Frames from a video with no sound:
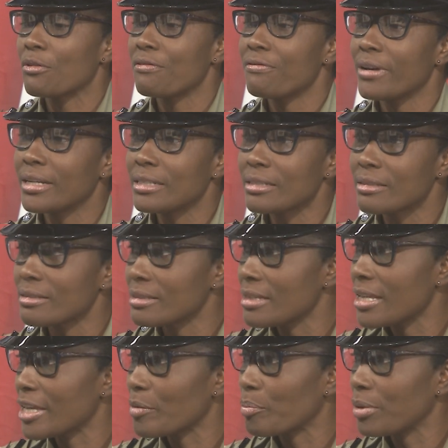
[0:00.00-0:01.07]
an offense to
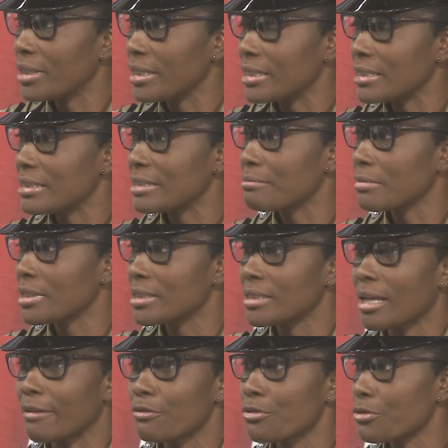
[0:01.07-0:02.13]
take place, it
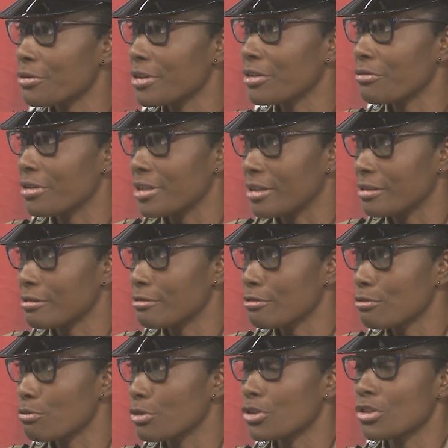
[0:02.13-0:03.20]
must have three
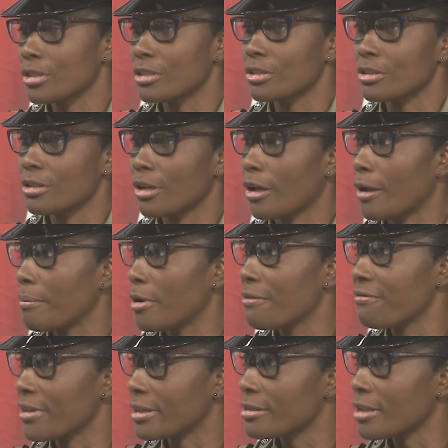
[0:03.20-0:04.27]
ingredients, which is um,
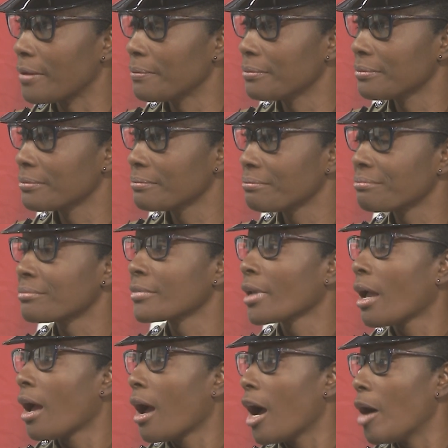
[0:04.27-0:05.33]
a victim,
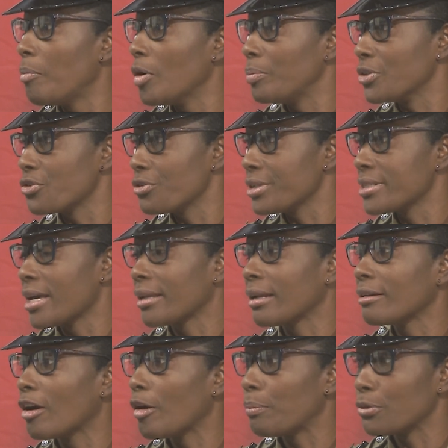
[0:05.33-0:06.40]
a perpetrator, and
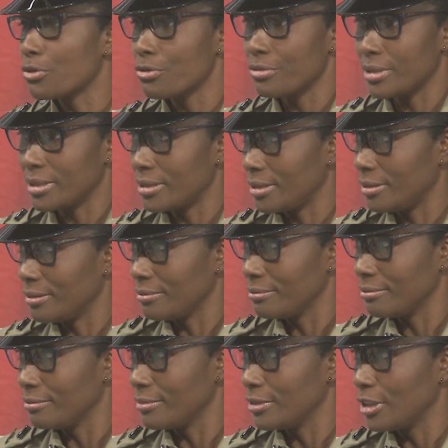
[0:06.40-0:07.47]
an opportunity.
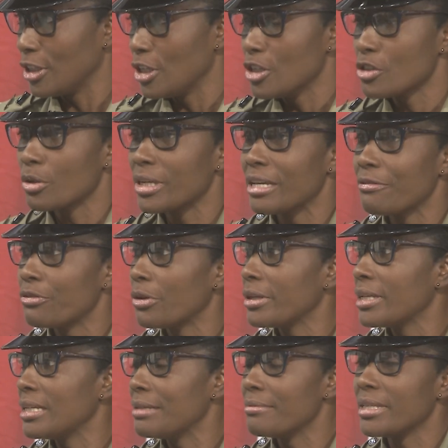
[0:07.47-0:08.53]
So if you
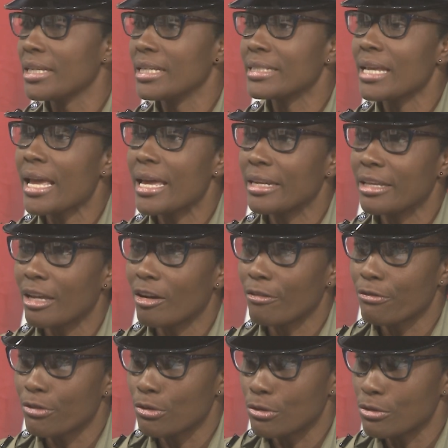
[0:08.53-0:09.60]
eliminate any
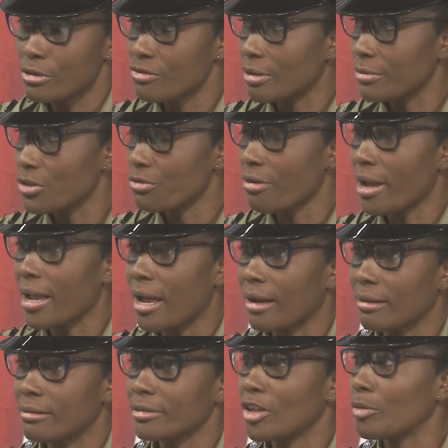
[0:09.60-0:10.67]
of those from the
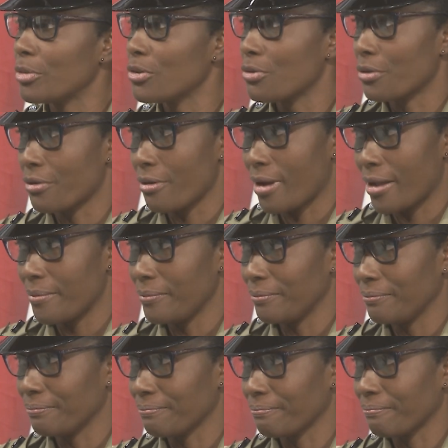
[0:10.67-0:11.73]
triangle, there'll be no
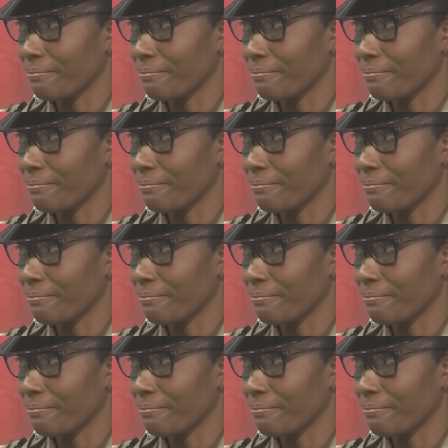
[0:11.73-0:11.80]
crime